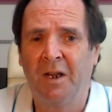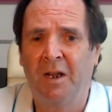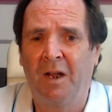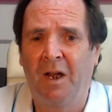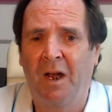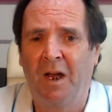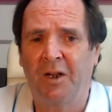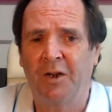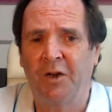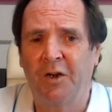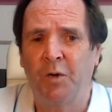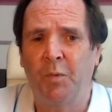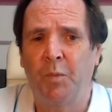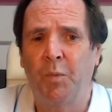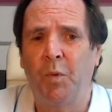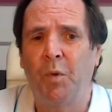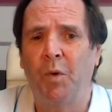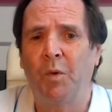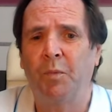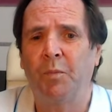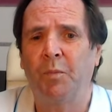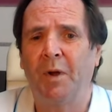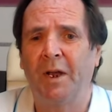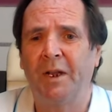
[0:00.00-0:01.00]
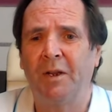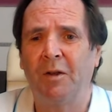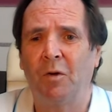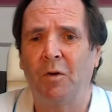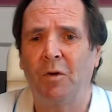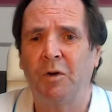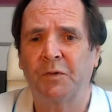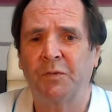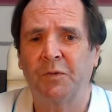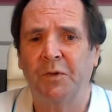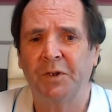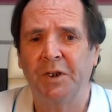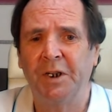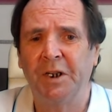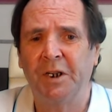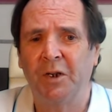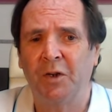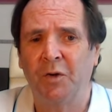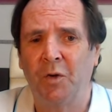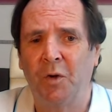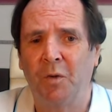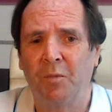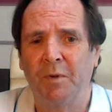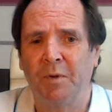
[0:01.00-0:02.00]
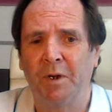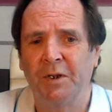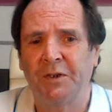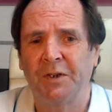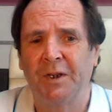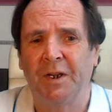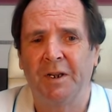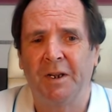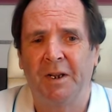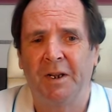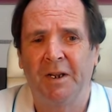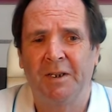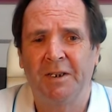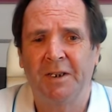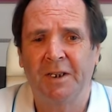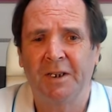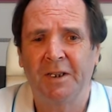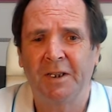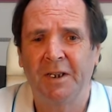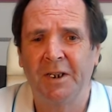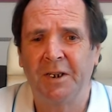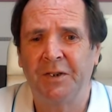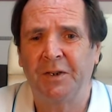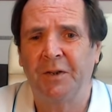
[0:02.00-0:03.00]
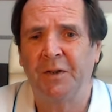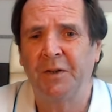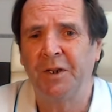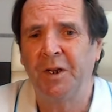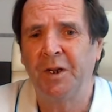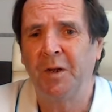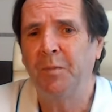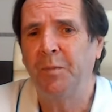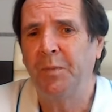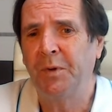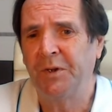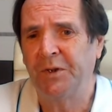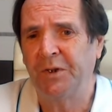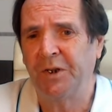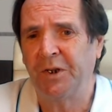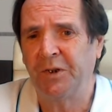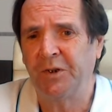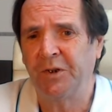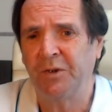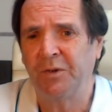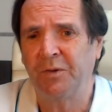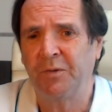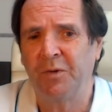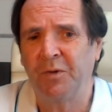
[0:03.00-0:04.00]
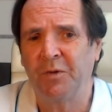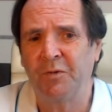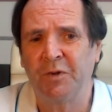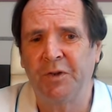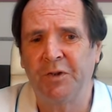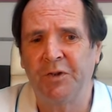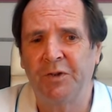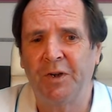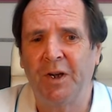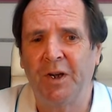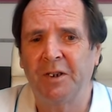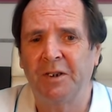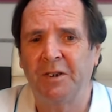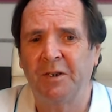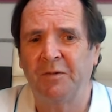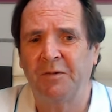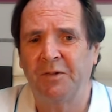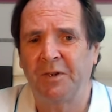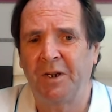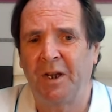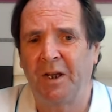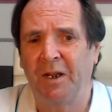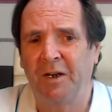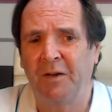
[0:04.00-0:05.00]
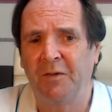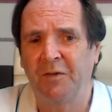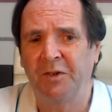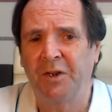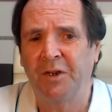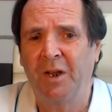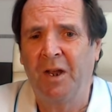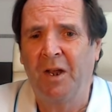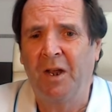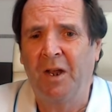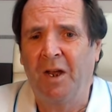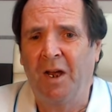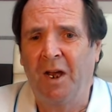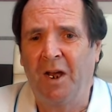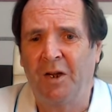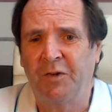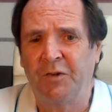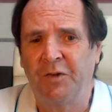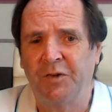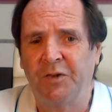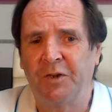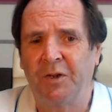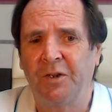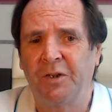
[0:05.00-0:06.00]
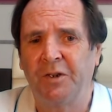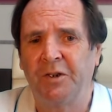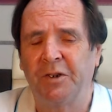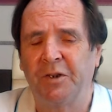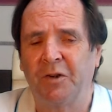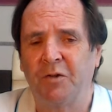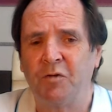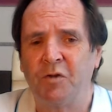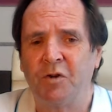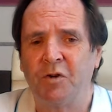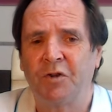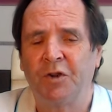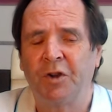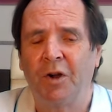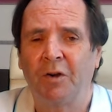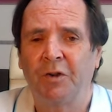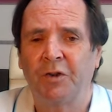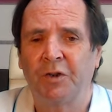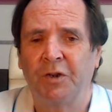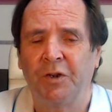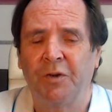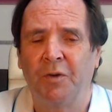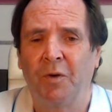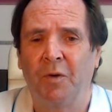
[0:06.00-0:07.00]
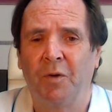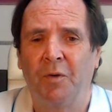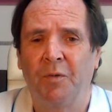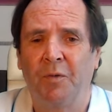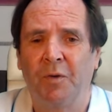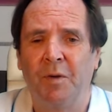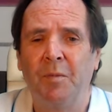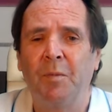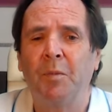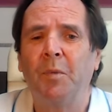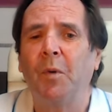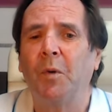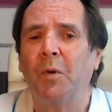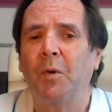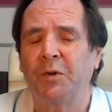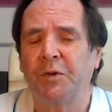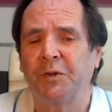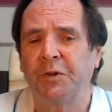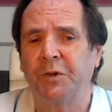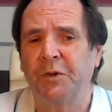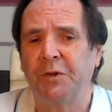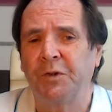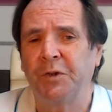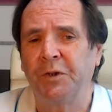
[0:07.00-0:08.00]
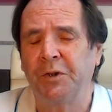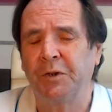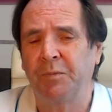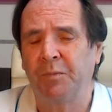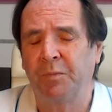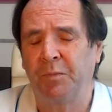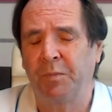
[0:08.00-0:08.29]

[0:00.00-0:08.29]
And a report by Oxford Economics indicates that the imposition of the restrictive tariffs has resulted in a reduction of imports to the